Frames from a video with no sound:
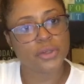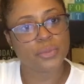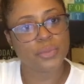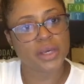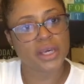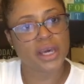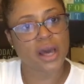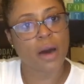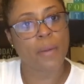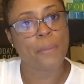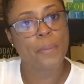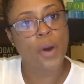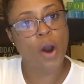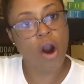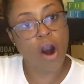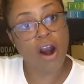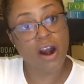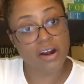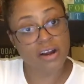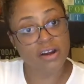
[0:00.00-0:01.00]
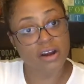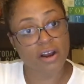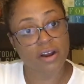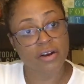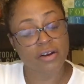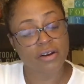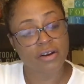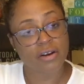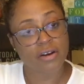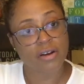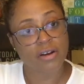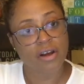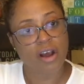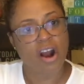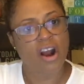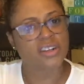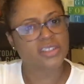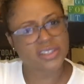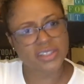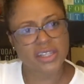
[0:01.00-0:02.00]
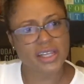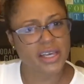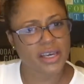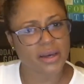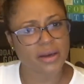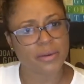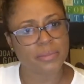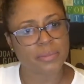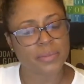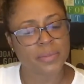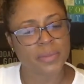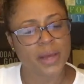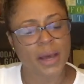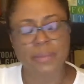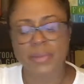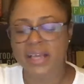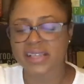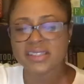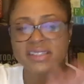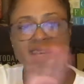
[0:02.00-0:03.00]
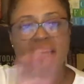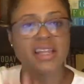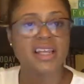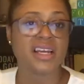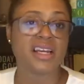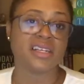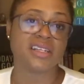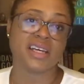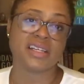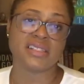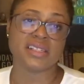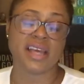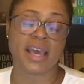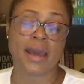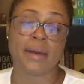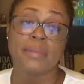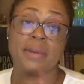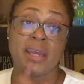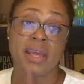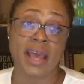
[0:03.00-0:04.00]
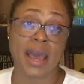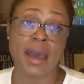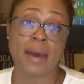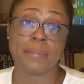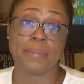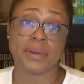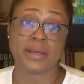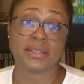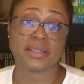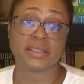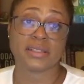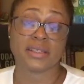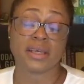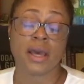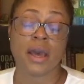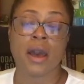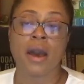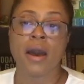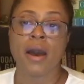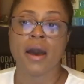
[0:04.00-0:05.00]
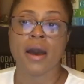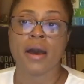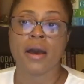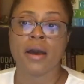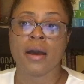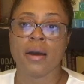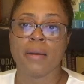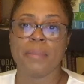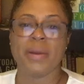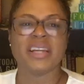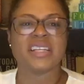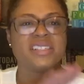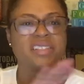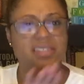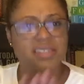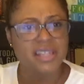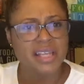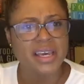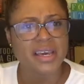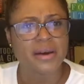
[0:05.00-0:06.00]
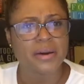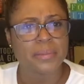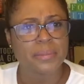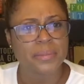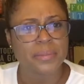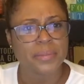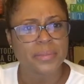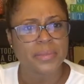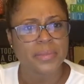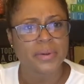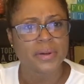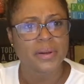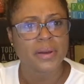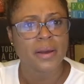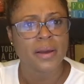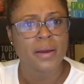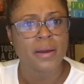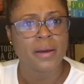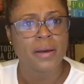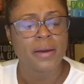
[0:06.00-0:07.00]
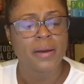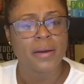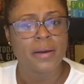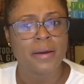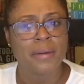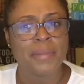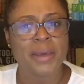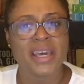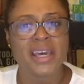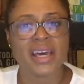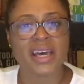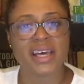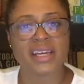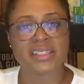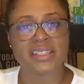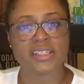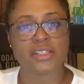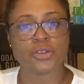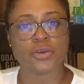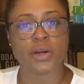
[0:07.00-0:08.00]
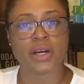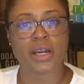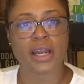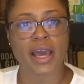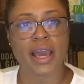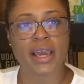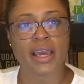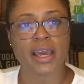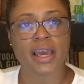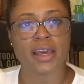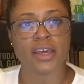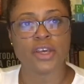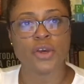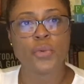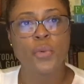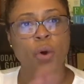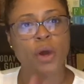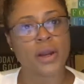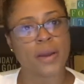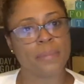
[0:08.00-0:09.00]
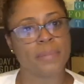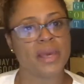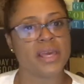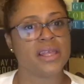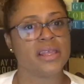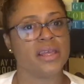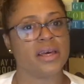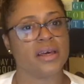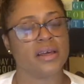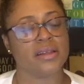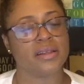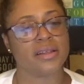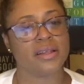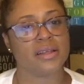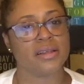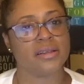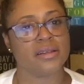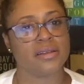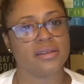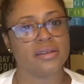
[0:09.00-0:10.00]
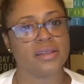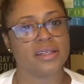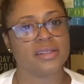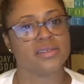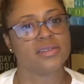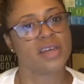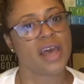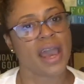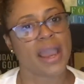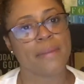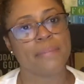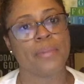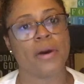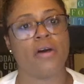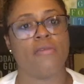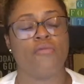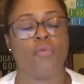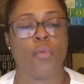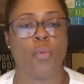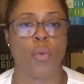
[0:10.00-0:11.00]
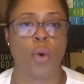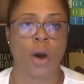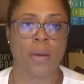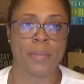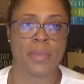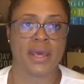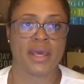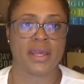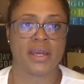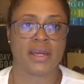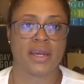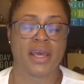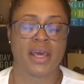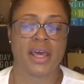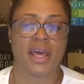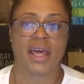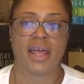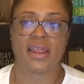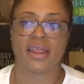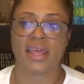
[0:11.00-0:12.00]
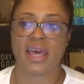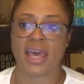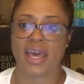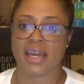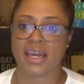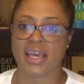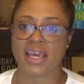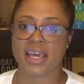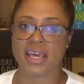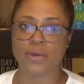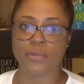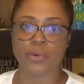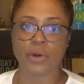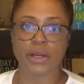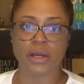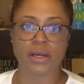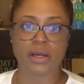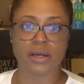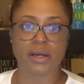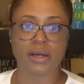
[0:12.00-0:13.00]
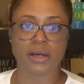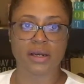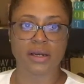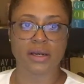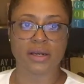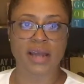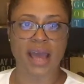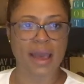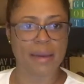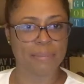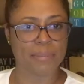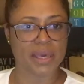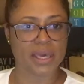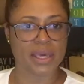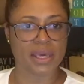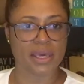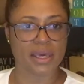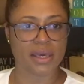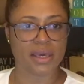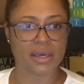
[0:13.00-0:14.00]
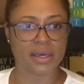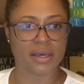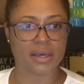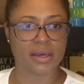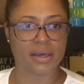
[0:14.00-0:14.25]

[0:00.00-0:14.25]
to be a partner are slim. I'm not saying that it doesn't happen. It happens. But it's slim. Because it's sort of like you want to be the type of woman that he would not be